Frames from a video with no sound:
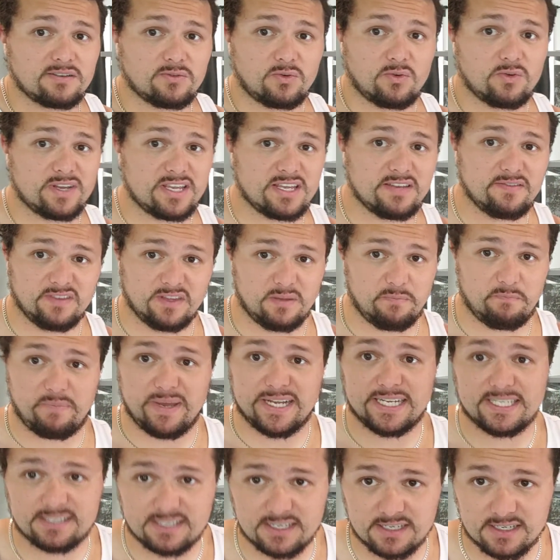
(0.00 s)
or even the
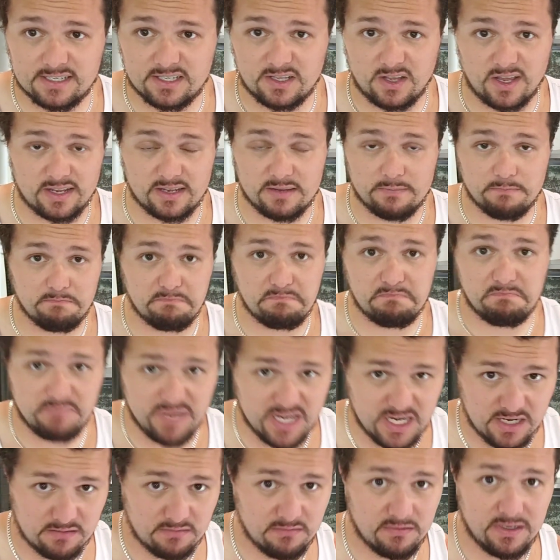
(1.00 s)
basics like
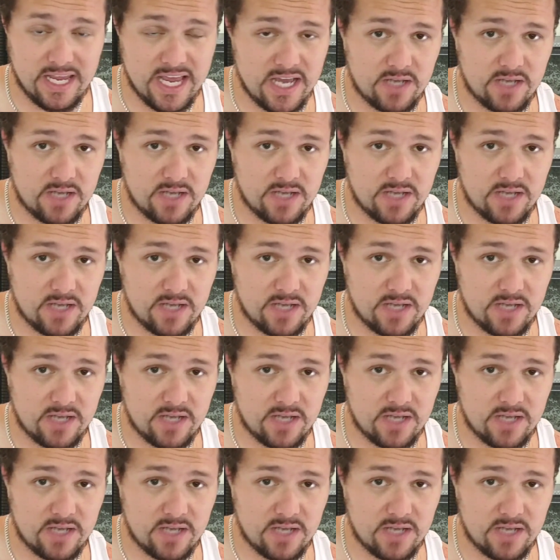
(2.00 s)
meat and